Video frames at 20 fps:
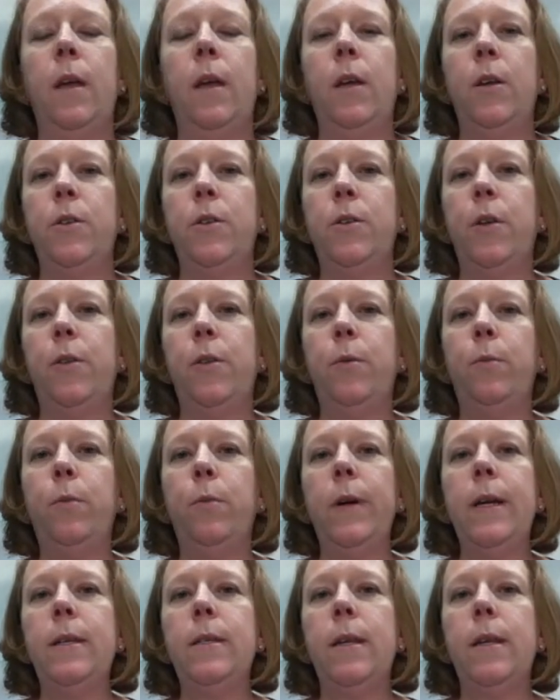So the
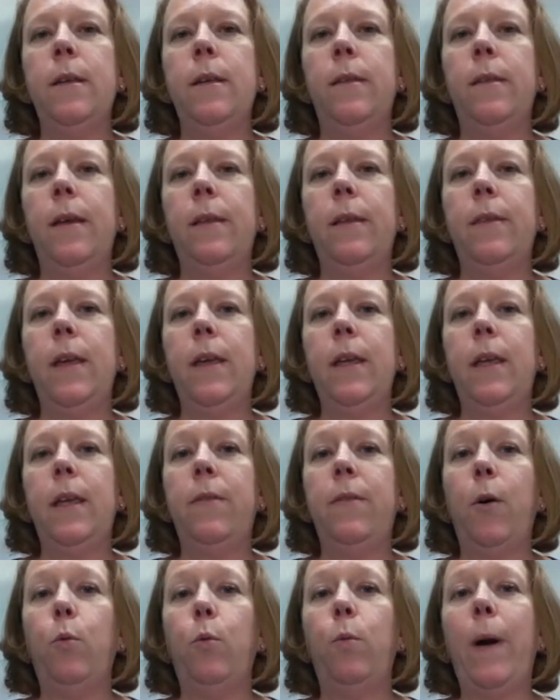reason that they
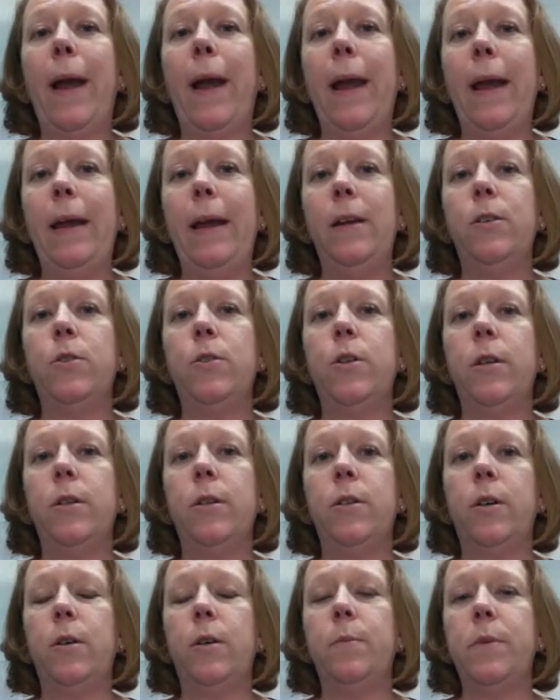give a range in
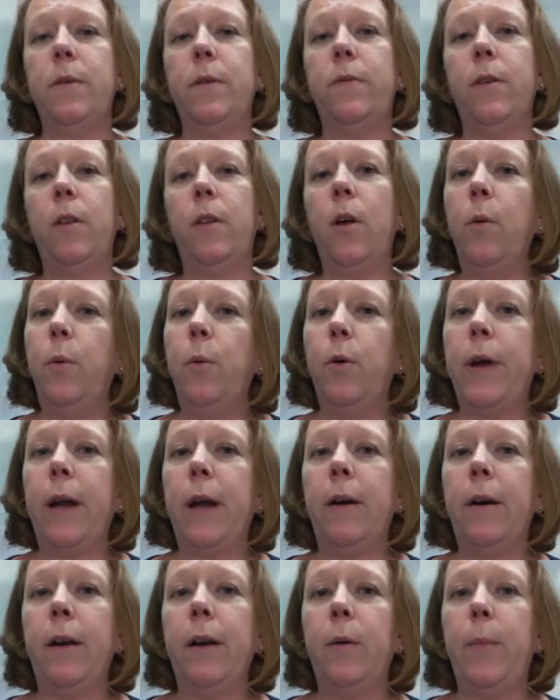terms of the global
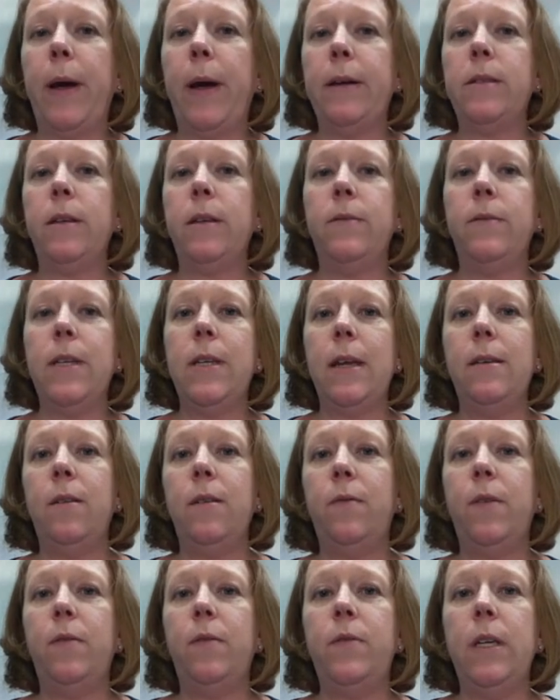carrying capacity of 10 to
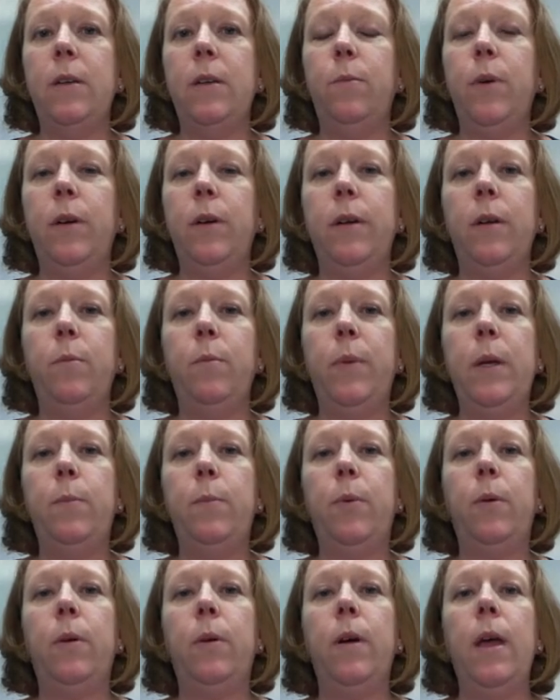15 billion
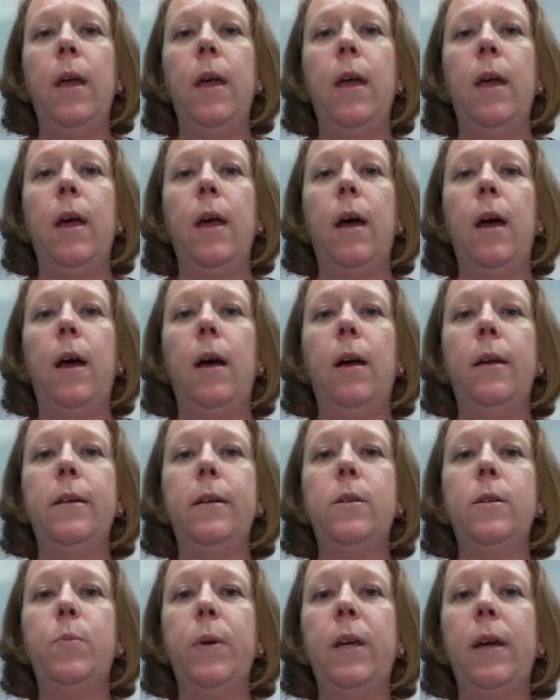people
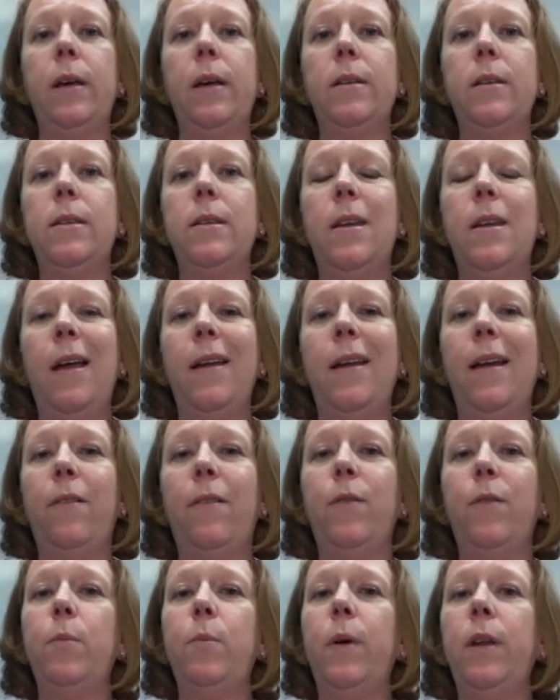is because not
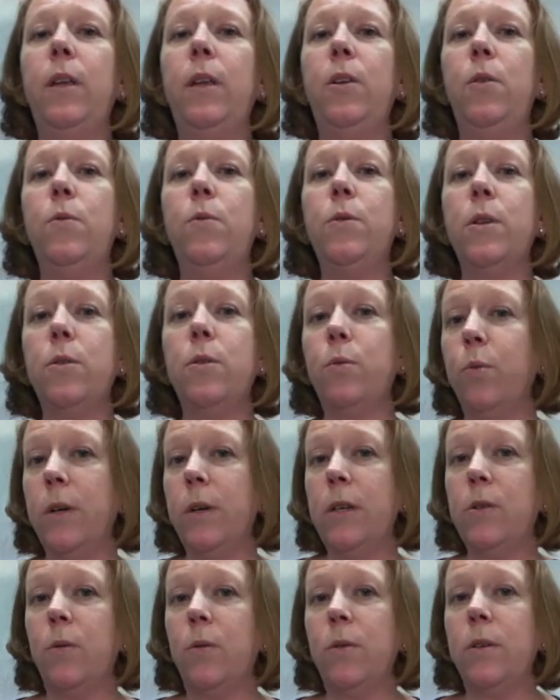everybody uses
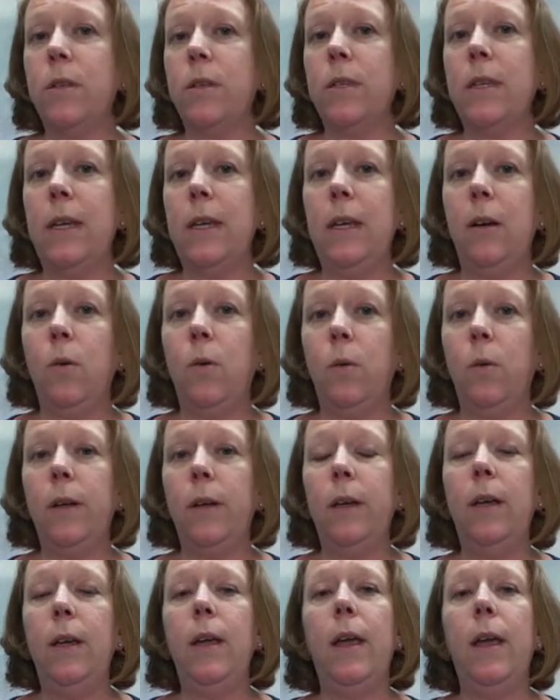resources
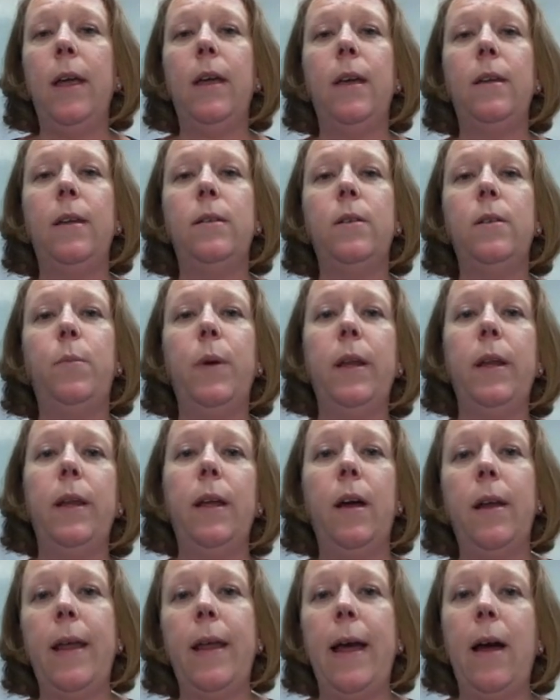equally, and depending
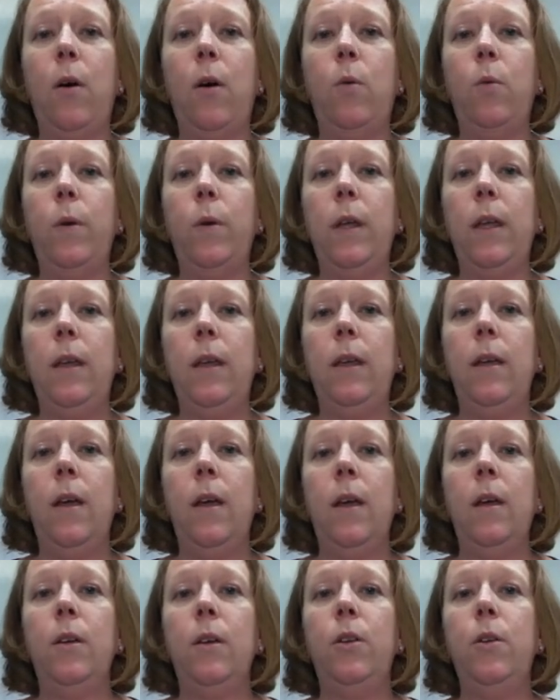on how we
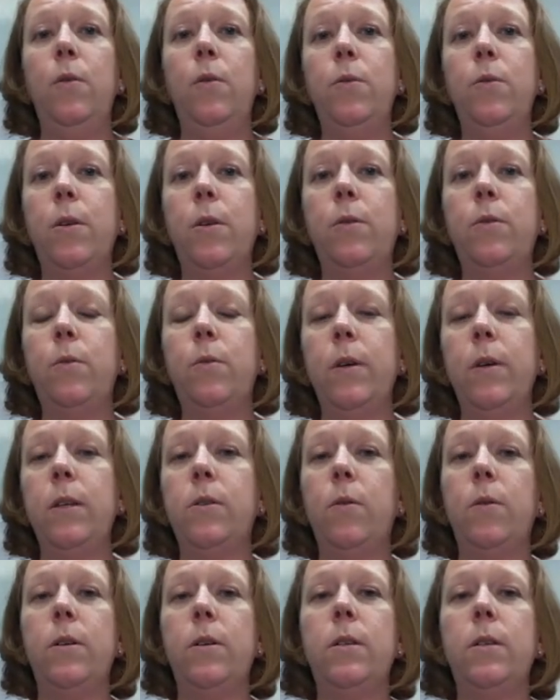use those
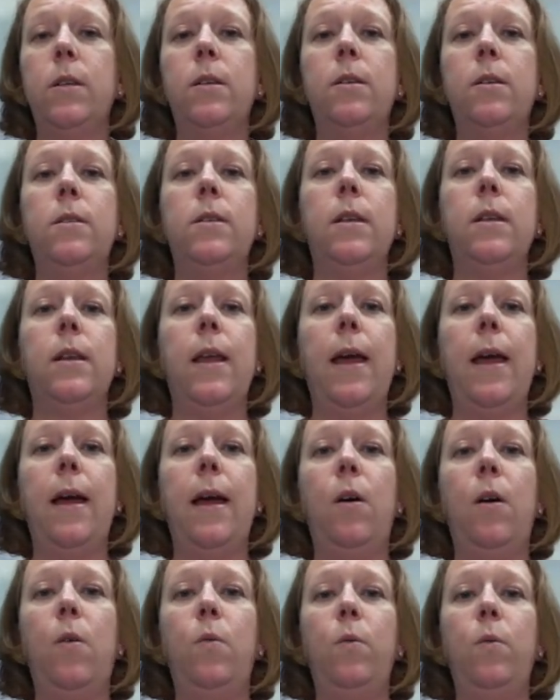resources and
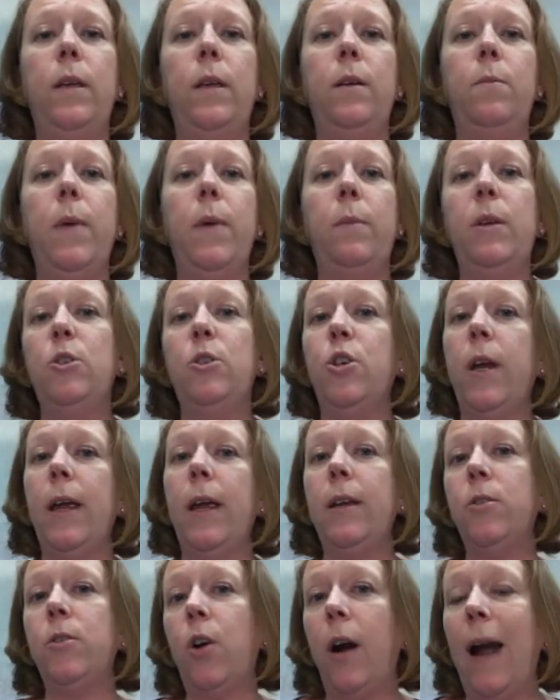how we maybe
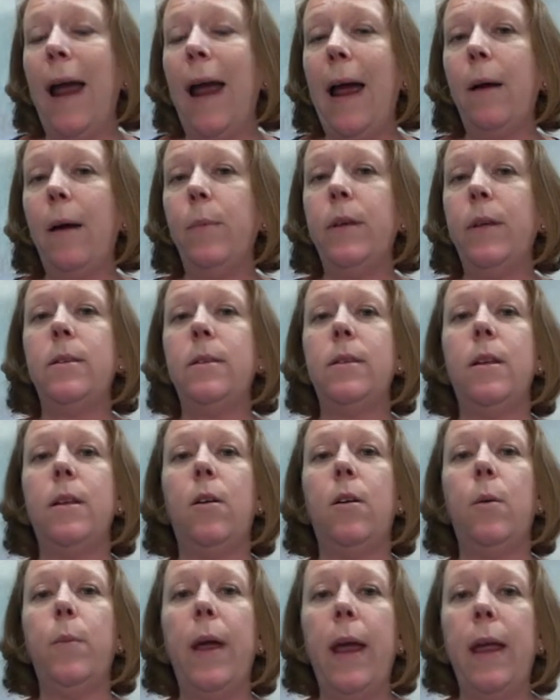change our habits and
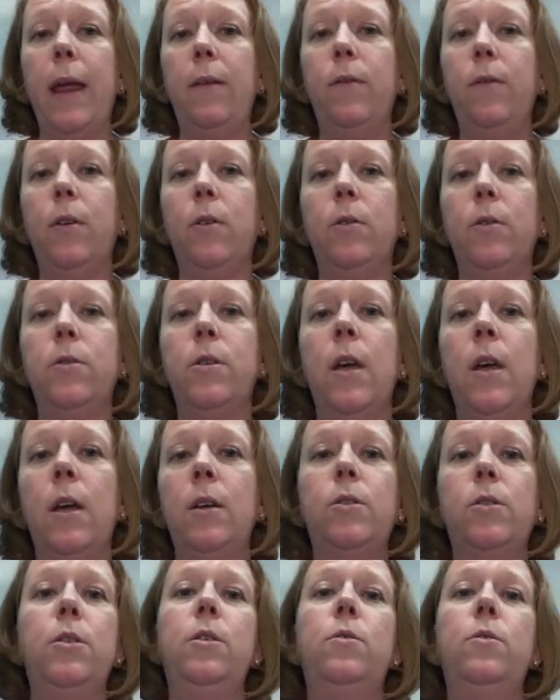our behaviors
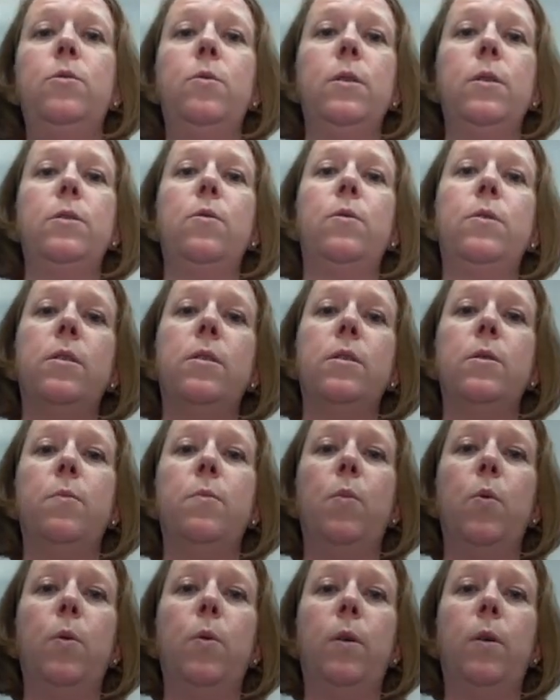to use resources
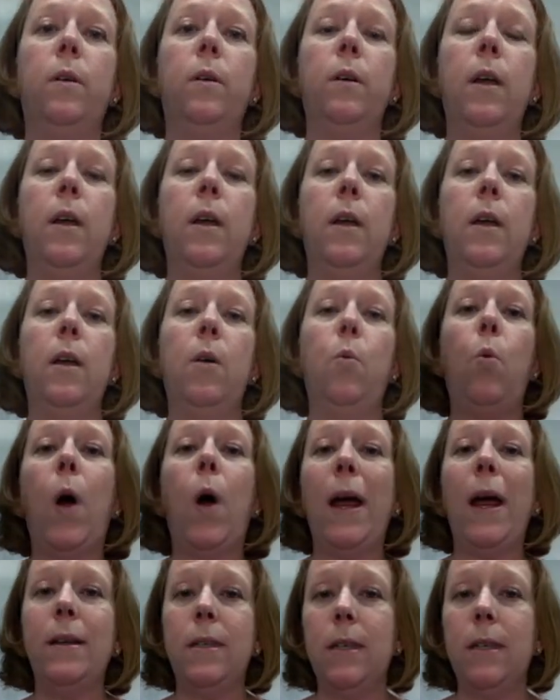more
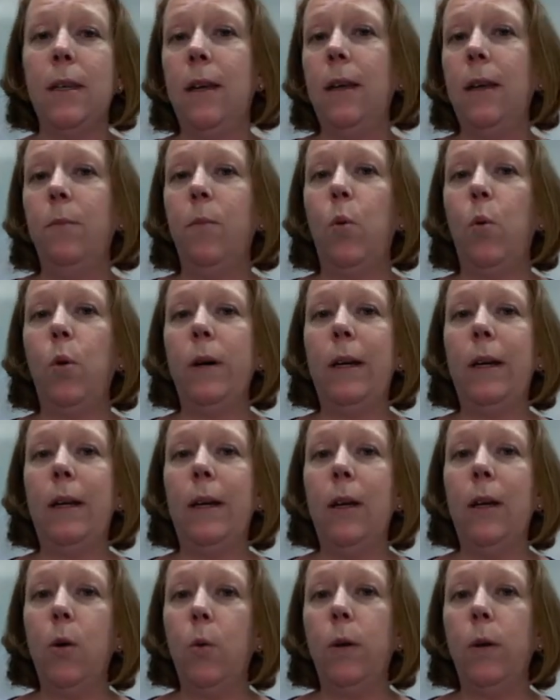wisely and more
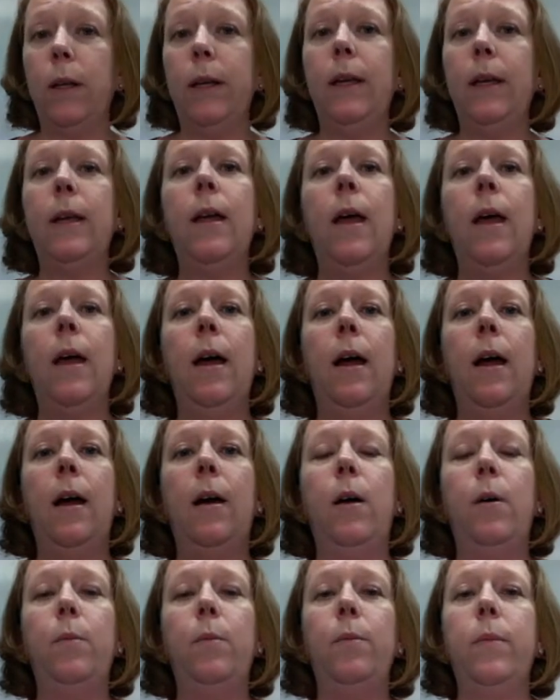equally,
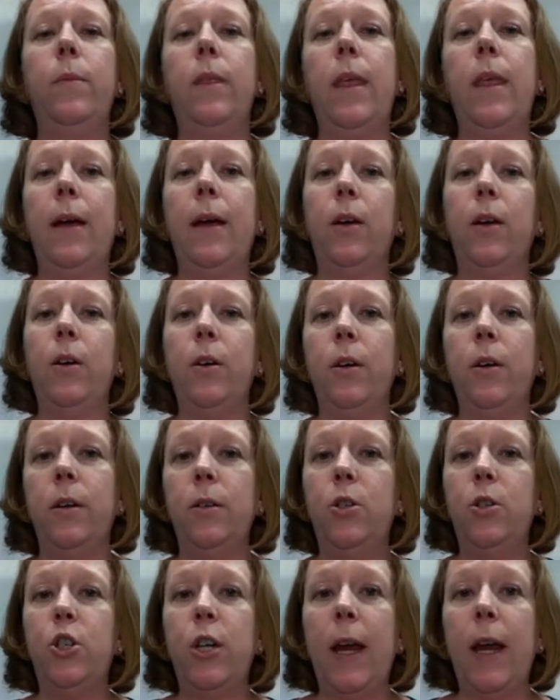that
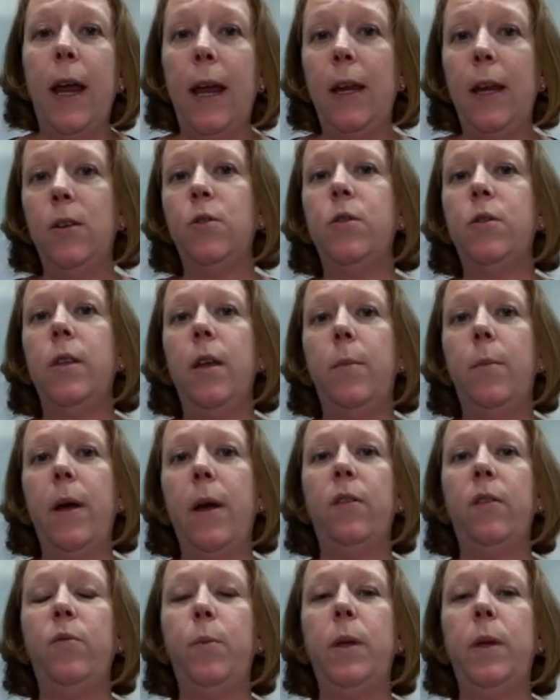could change the
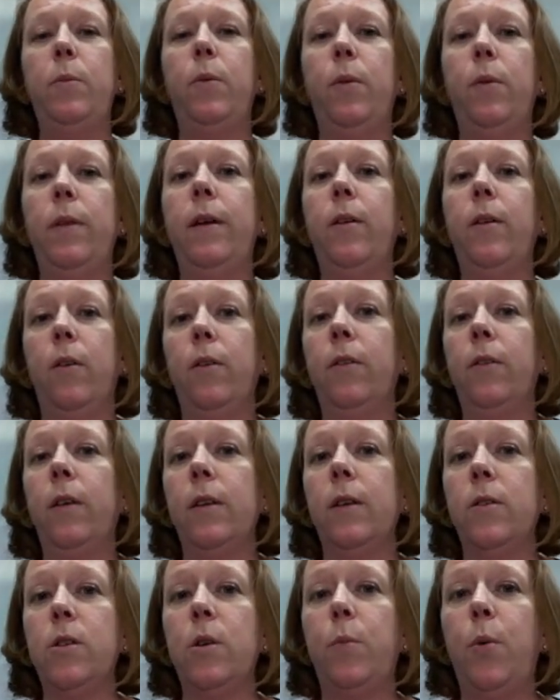amount of people that Earth
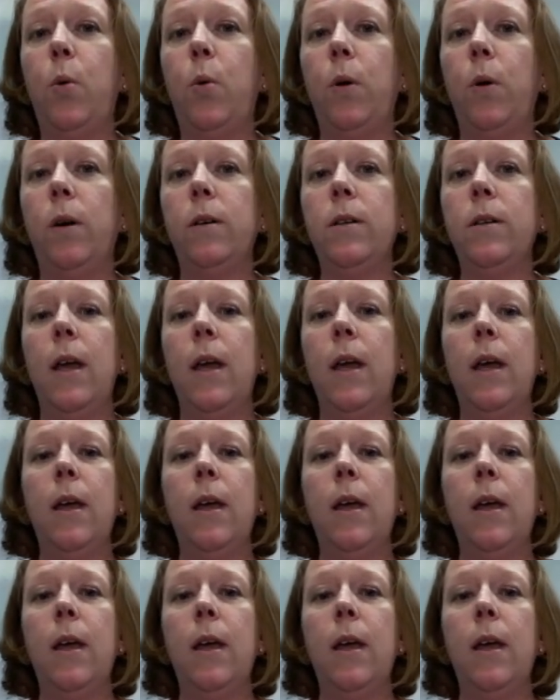can support.